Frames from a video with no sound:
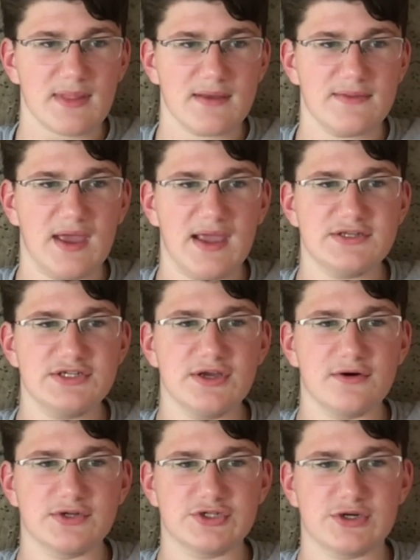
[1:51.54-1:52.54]
the
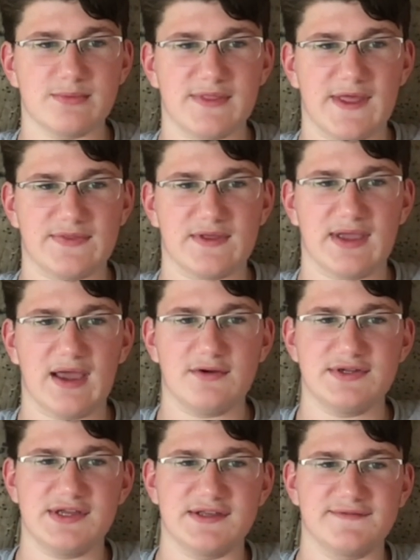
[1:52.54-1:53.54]
AGO determined that the
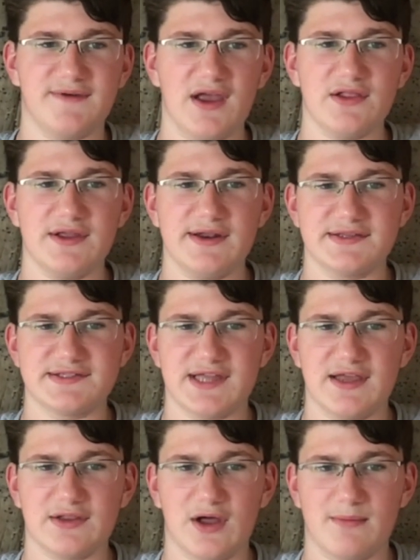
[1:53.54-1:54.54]
county is violating
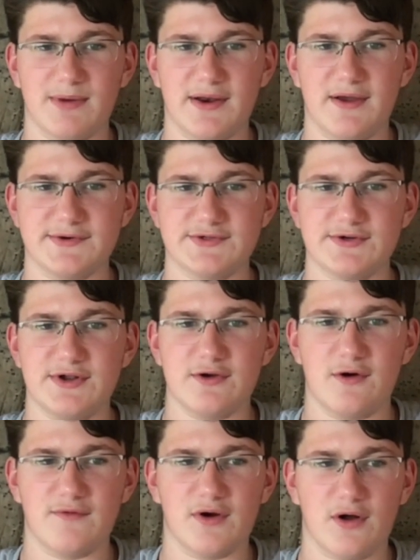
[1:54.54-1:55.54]
state law by not turning
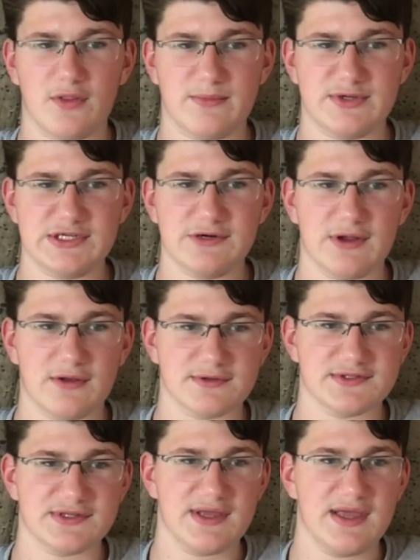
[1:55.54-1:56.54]
over all the
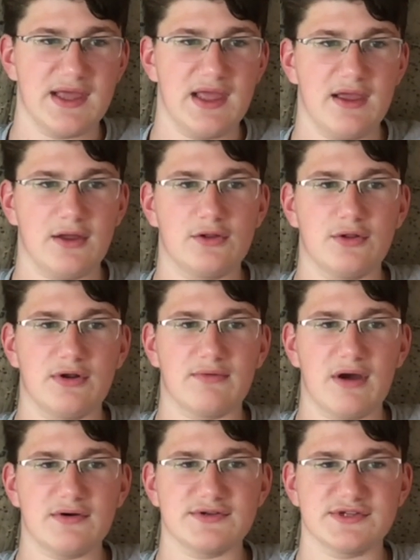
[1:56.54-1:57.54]
materials, including
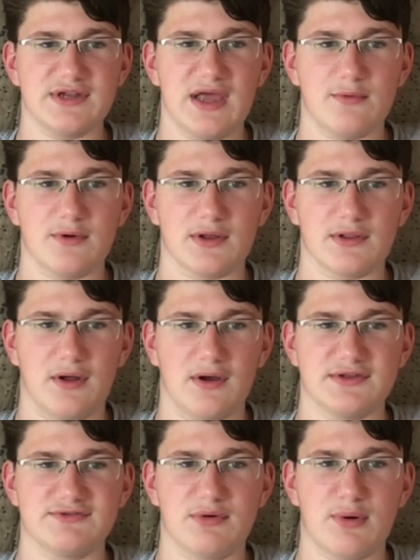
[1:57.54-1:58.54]
routers and network
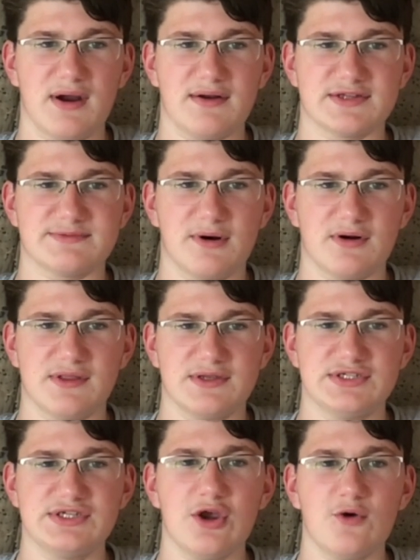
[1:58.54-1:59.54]
logs required as part of the
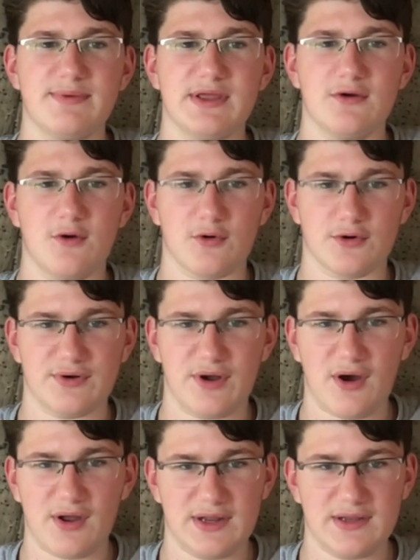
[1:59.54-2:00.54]
GOP ordered
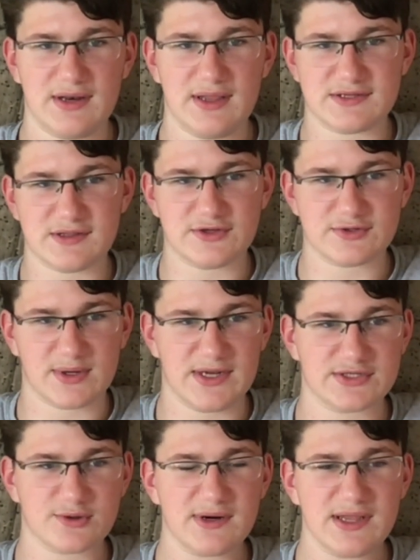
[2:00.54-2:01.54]
audit into the
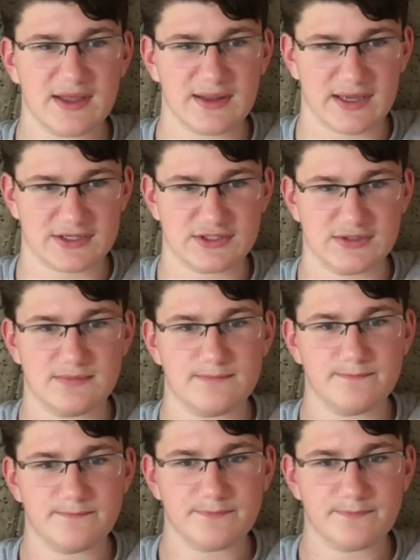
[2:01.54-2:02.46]
2020 election.